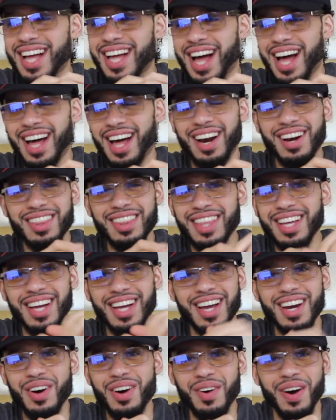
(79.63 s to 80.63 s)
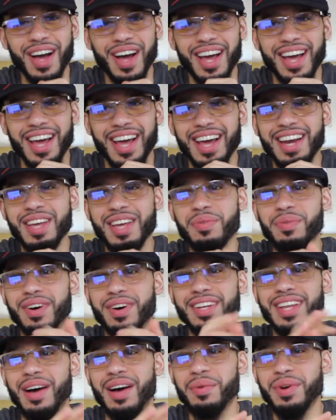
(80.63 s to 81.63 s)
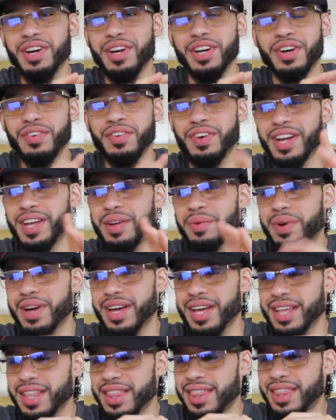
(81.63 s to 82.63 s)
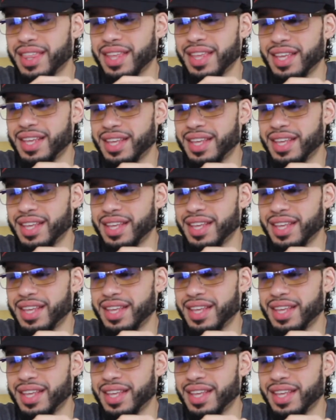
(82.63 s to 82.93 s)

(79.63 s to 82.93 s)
I don't think I know anyone that would agree with